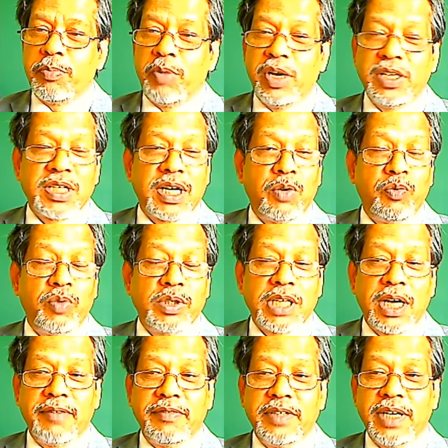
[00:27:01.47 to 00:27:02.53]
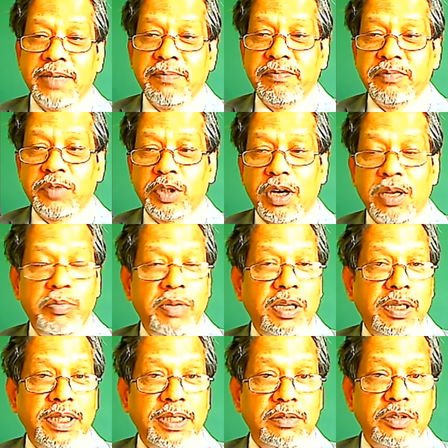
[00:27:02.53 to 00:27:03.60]
Bridge, which I have done. Tall
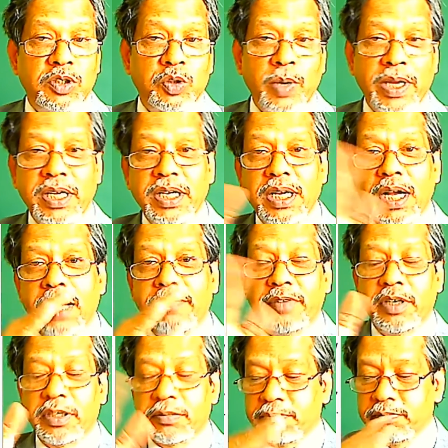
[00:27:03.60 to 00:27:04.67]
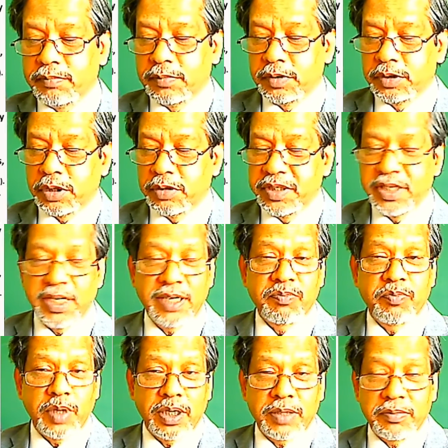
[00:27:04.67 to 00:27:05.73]
building, swinging, I have not shown
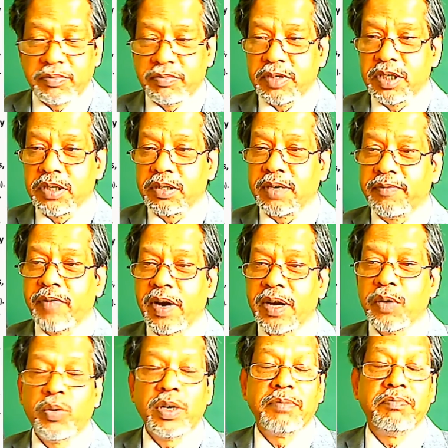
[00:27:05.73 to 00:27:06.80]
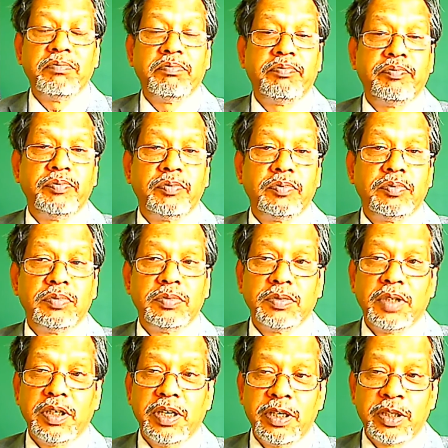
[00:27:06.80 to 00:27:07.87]
yet, but you can find one.
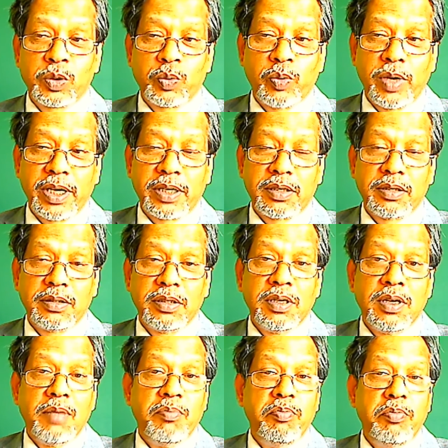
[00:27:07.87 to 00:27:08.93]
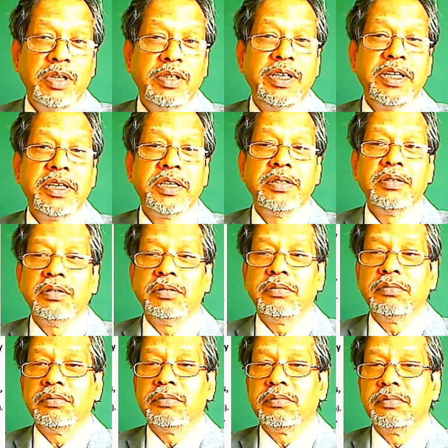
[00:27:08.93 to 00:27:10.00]
Earthquake, building
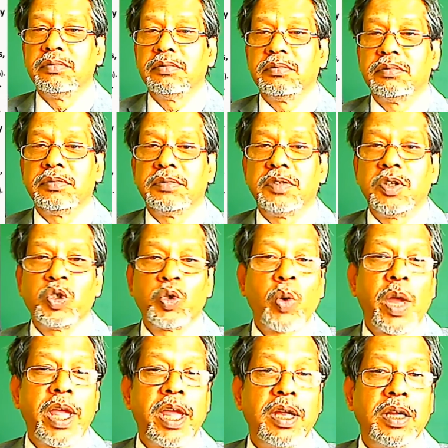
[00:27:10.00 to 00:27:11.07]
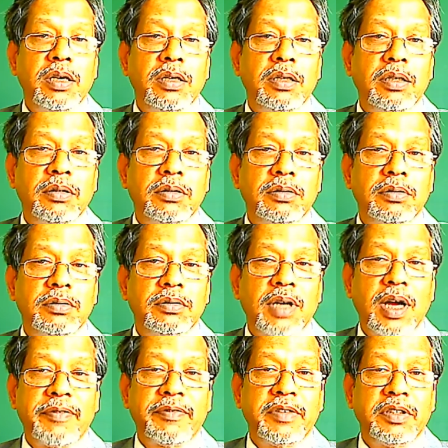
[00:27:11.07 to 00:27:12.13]
swaying
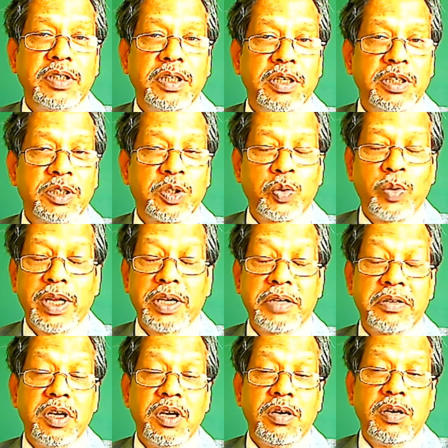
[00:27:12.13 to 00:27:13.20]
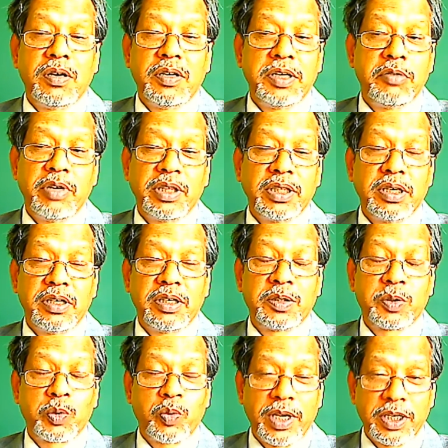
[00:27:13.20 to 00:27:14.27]
after the earthquake or during the
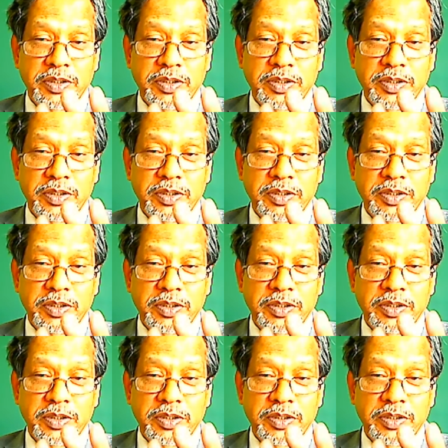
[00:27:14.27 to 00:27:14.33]
earthquake.